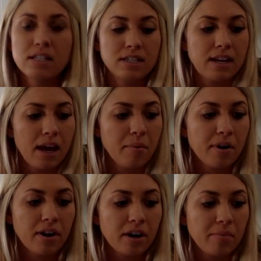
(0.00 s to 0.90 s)
Today
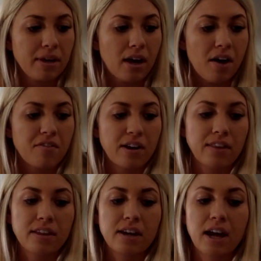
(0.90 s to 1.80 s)
we're going to be
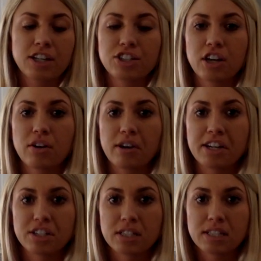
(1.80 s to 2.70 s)
covering the Next
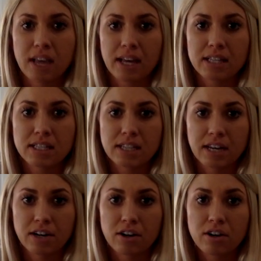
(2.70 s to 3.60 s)
Generation Science
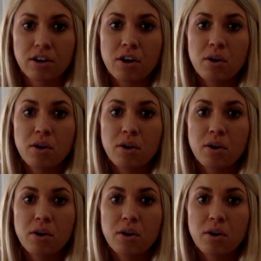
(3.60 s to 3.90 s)
Standard,